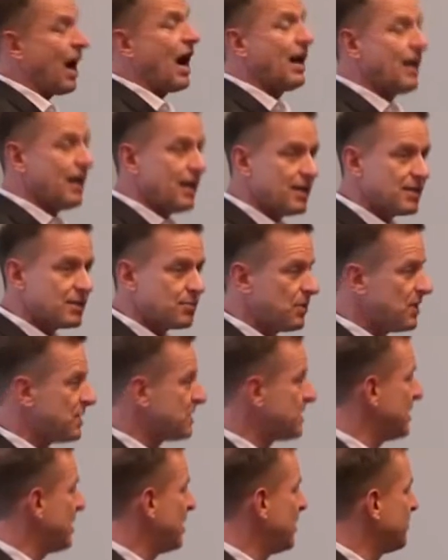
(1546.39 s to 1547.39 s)
I ask
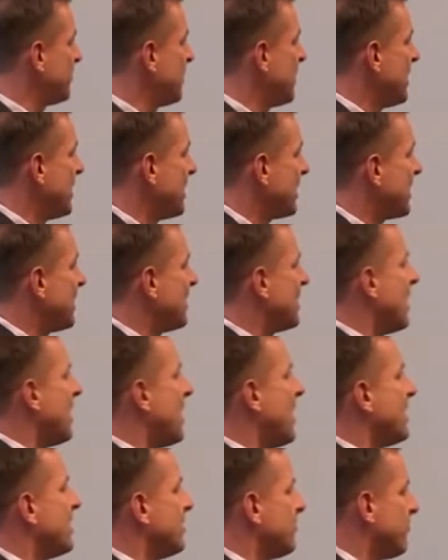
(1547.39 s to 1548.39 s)
myself, can
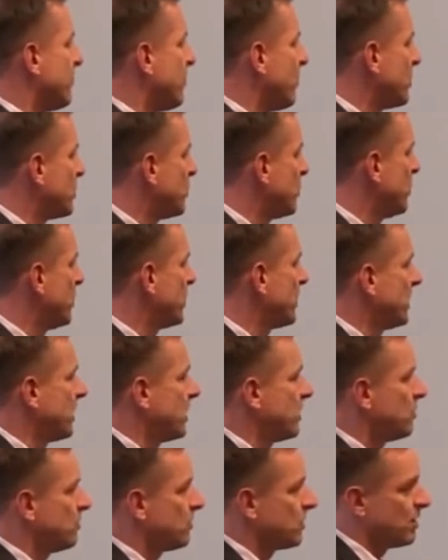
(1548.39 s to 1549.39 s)
I afford working
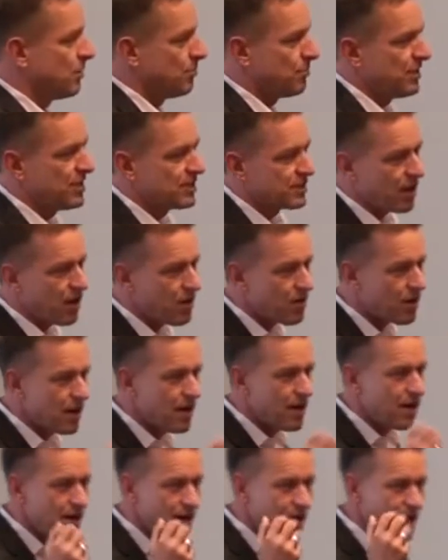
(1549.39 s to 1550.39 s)
at your company? So
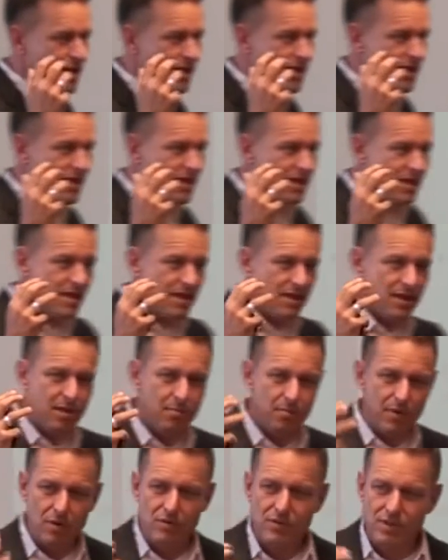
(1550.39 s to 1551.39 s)

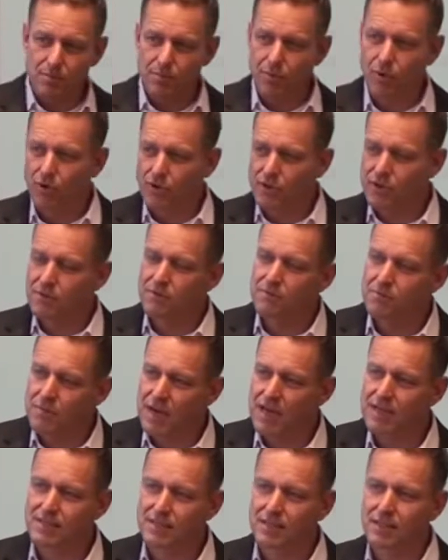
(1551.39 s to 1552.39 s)
the most important
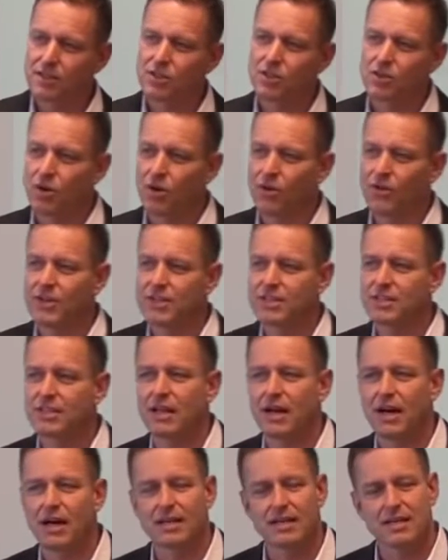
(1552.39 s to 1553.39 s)
message on this
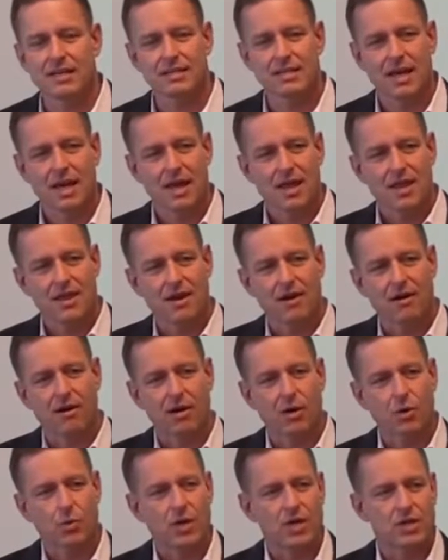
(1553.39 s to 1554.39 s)
slide is there
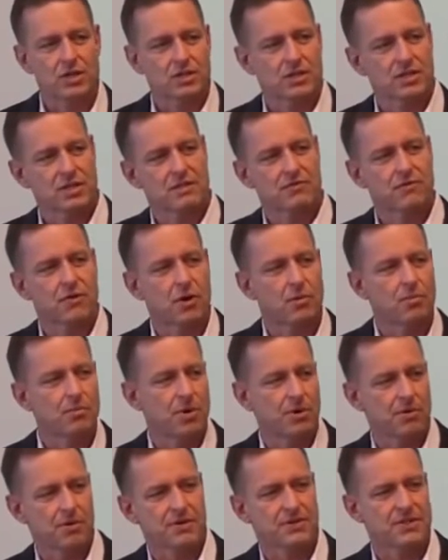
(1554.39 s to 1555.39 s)
are questions from
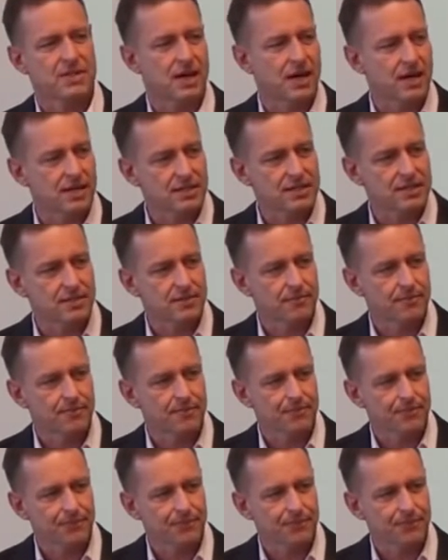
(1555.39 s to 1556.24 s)
both sides.